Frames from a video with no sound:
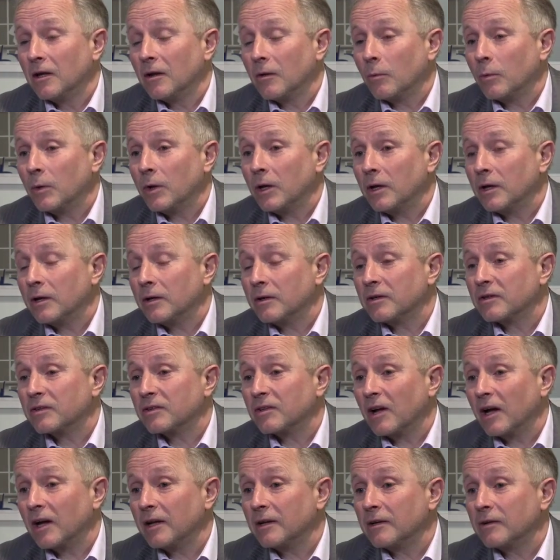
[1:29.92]
we
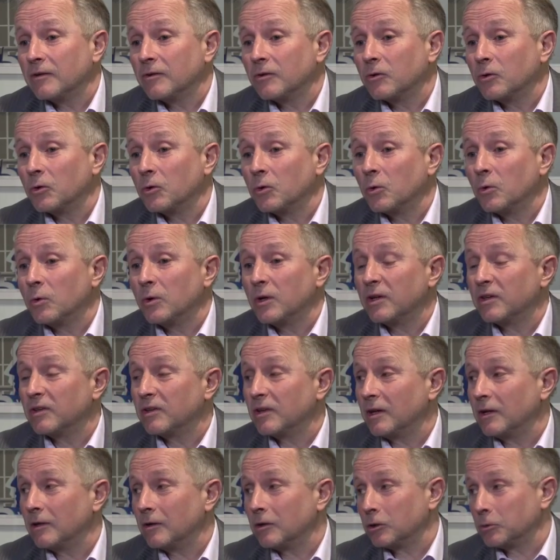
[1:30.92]
decided to do this
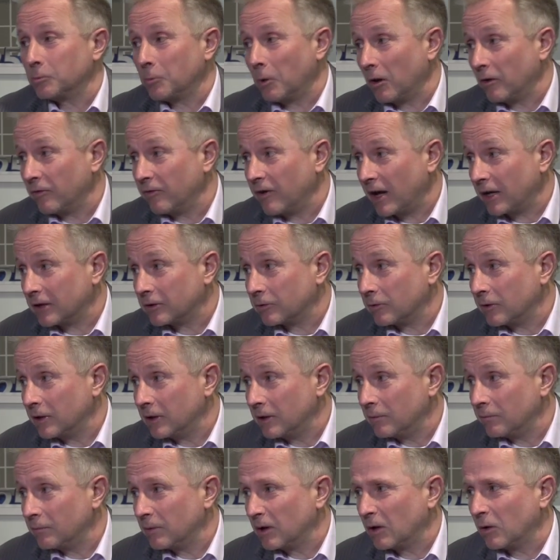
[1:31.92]
in the Schmoll
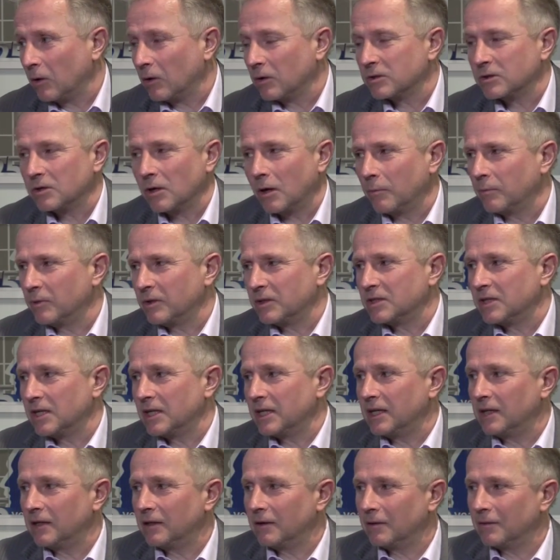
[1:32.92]
factory because
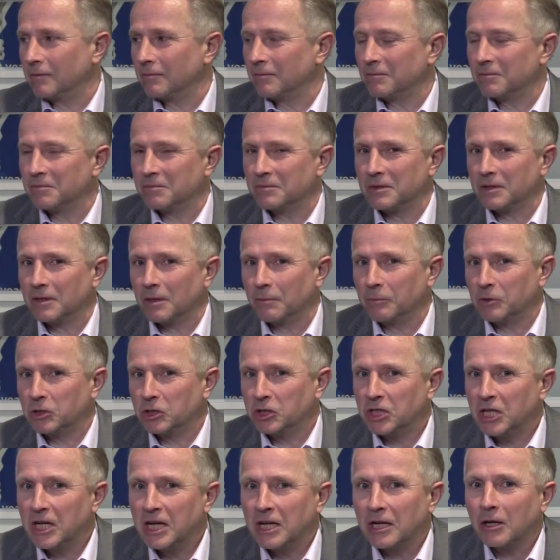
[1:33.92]
obviously the
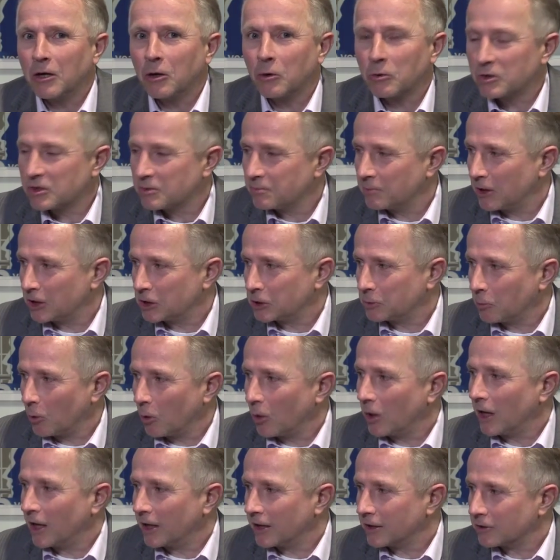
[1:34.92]
machine looks much
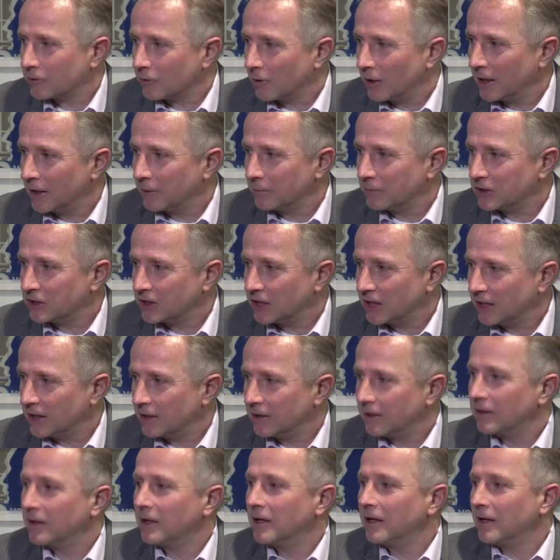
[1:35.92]
more like a drilling
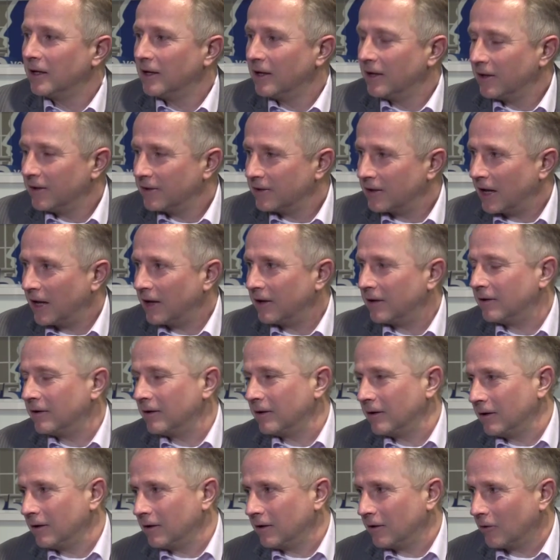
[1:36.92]
machine than
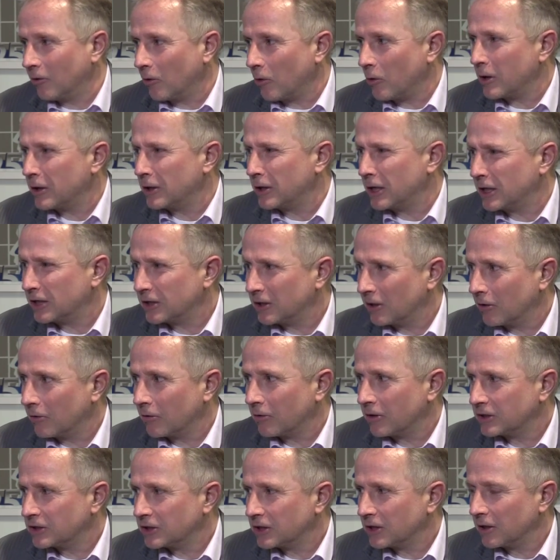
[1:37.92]

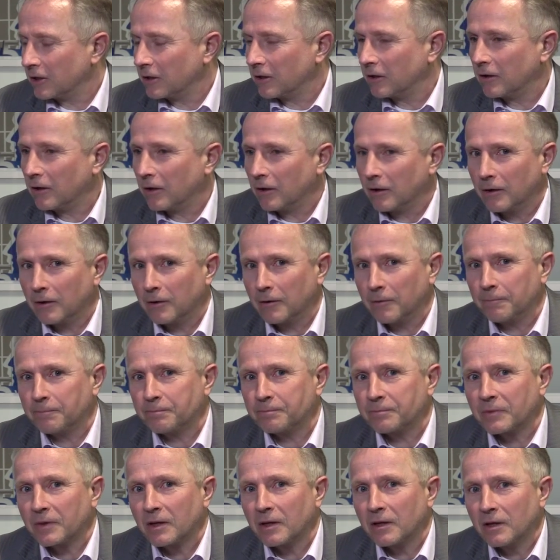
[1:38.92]
original
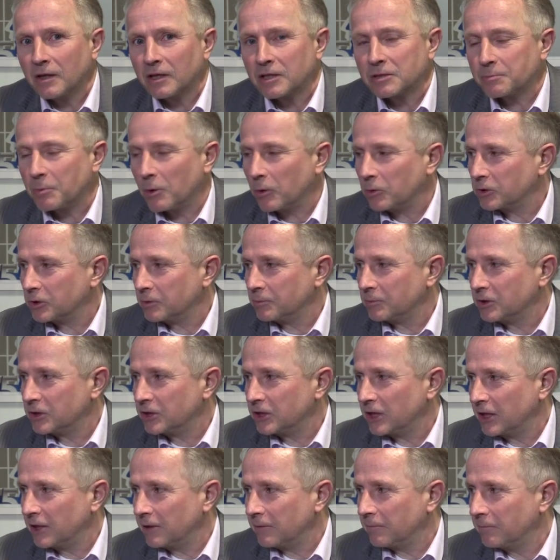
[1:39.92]
exposure
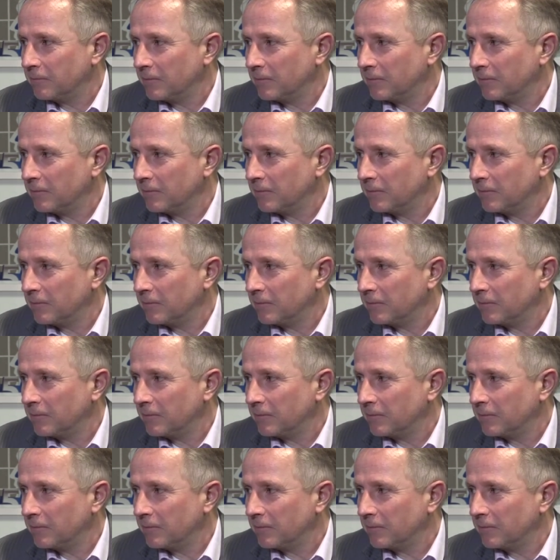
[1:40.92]
machine.